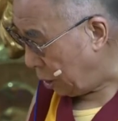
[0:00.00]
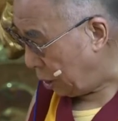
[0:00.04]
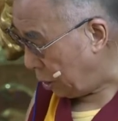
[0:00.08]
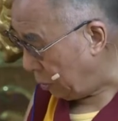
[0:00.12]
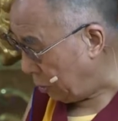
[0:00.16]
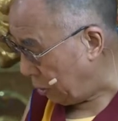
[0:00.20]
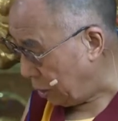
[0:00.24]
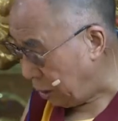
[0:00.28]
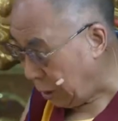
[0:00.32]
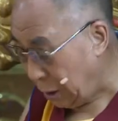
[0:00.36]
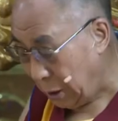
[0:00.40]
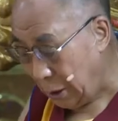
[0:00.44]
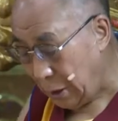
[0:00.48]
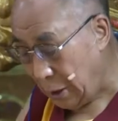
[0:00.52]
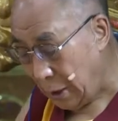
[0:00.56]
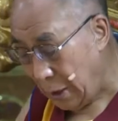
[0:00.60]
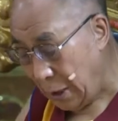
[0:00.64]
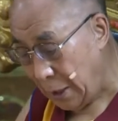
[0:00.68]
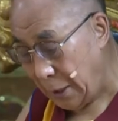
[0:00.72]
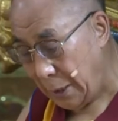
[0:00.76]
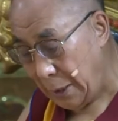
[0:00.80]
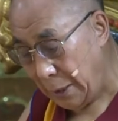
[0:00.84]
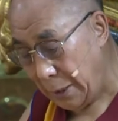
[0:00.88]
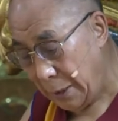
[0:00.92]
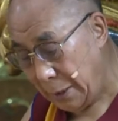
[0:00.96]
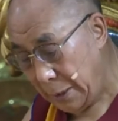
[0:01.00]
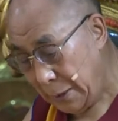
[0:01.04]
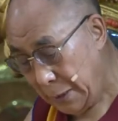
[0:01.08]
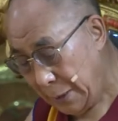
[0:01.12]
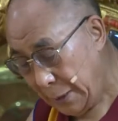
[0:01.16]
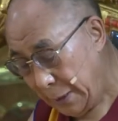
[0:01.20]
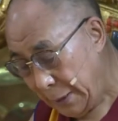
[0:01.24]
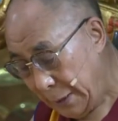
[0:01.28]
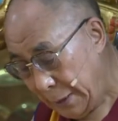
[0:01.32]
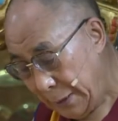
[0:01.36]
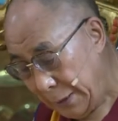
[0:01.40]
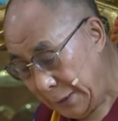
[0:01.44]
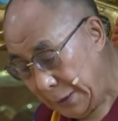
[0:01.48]
focusing on the deity's
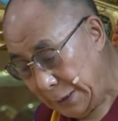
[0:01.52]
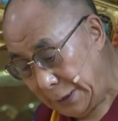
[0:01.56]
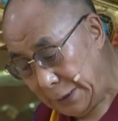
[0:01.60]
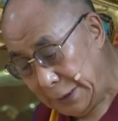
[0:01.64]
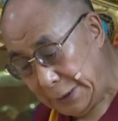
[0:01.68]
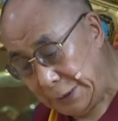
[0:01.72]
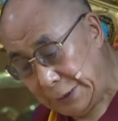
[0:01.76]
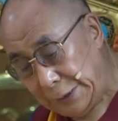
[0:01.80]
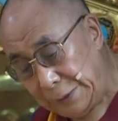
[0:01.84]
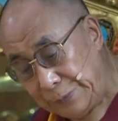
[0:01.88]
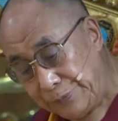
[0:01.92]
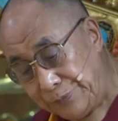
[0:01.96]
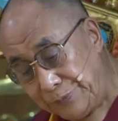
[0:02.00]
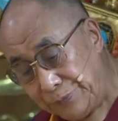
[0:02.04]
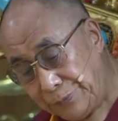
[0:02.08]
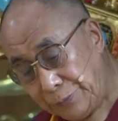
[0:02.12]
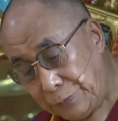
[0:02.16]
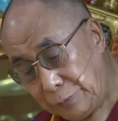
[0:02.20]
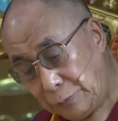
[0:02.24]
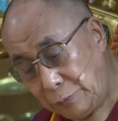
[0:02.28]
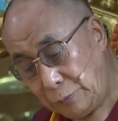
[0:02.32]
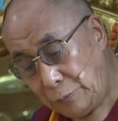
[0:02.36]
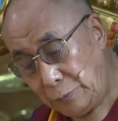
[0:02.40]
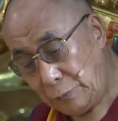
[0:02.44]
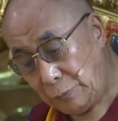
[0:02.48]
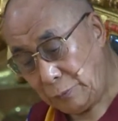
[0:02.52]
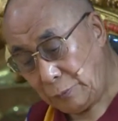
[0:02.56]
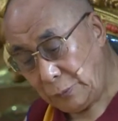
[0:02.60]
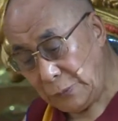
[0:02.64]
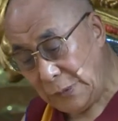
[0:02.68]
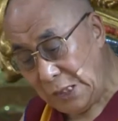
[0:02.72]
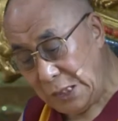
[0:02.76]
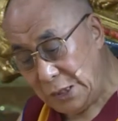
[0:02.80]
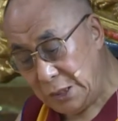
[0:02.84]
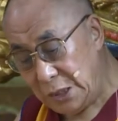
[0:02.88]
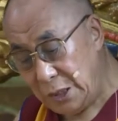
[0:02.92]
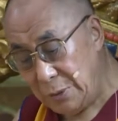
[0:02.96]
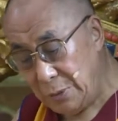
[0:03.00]
body and focusing on the deity's
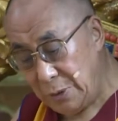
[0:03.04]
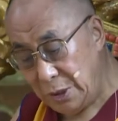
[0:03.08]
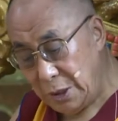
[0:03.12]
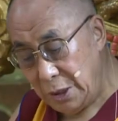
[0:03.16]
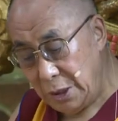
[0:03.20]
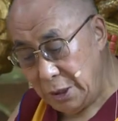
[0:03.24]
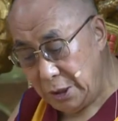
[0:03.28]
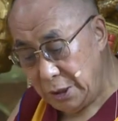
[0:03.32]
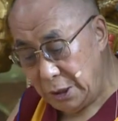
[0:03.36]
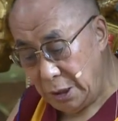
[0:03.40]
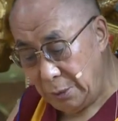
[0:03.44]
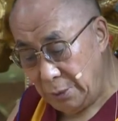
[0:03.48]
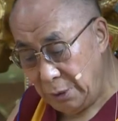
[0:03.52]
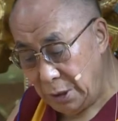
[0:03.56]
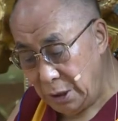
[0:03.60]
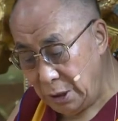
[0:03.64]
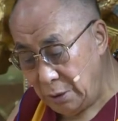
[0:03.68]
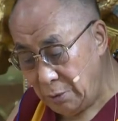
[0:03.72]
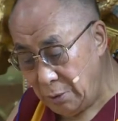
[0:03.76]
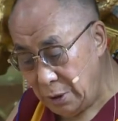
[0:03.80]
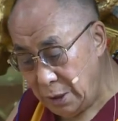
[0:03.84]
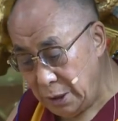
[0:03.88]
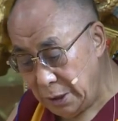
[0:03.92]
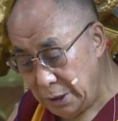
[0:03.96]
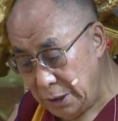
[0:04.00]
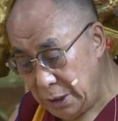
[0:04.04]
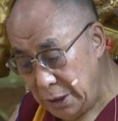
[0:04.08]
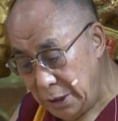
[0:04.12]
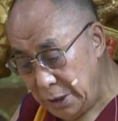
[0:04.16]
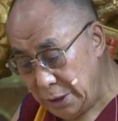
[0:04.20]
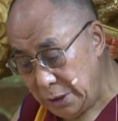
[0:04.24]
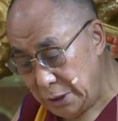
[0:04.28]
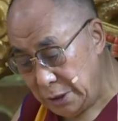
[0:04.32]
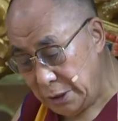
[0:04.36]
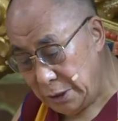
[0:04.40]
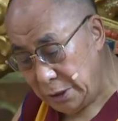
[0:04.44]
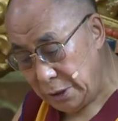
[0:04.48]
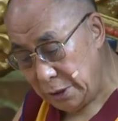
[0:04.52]
speech. Audacious
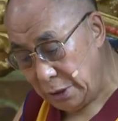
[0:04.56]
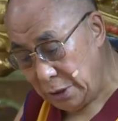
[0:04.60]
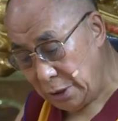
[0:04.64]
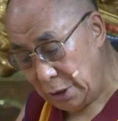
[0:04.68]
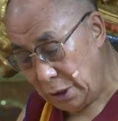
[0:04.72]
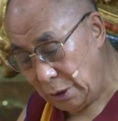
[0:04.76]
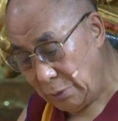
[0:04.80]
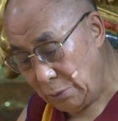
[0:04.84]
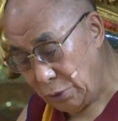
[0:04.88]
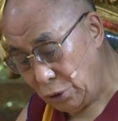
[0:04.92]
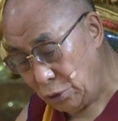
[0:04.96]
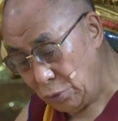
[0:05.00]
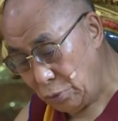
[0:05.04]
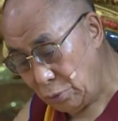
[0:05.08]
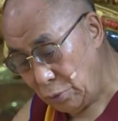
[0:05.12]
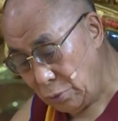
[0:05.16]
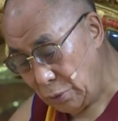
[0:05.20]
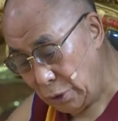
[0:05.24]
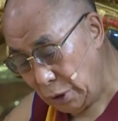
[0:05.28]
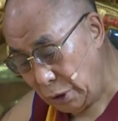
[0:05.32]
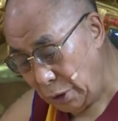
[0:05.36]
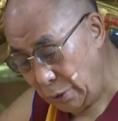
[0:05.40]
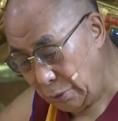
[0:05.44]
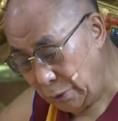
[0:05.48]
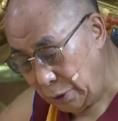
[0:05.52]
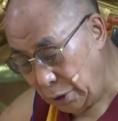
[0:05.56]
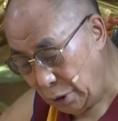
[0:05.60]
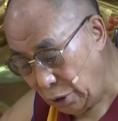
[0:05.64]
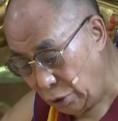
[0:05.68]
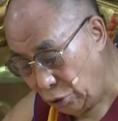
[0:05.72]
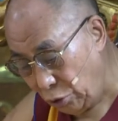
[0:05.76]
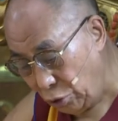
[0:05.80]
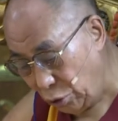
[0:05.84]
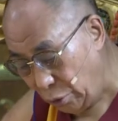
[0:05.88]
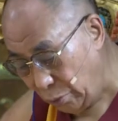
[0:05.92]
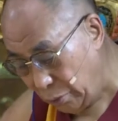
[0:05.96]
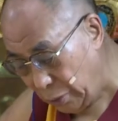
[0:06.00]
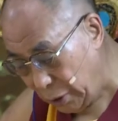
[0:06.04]
commentary on its
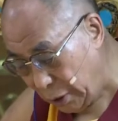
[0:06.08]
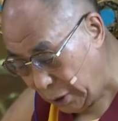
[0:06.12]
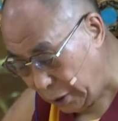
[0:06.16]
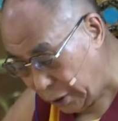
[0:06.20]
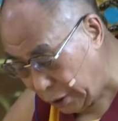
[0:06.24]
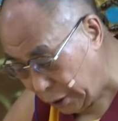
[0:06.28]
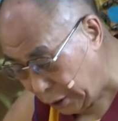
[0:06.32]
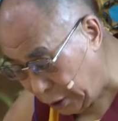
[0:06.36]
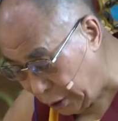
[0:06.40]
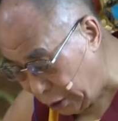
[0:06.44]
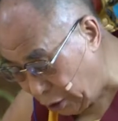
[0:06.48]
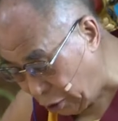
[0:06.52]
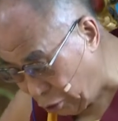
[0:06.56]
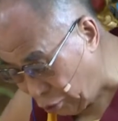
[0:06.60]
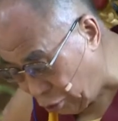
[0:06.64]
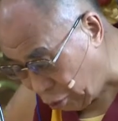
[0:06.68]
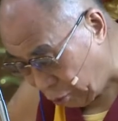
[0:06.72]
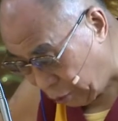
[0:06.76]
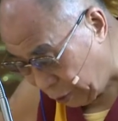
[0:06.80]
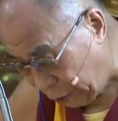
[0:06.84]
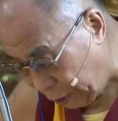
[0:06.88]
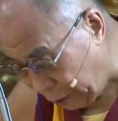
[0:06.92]
own lamp for the path to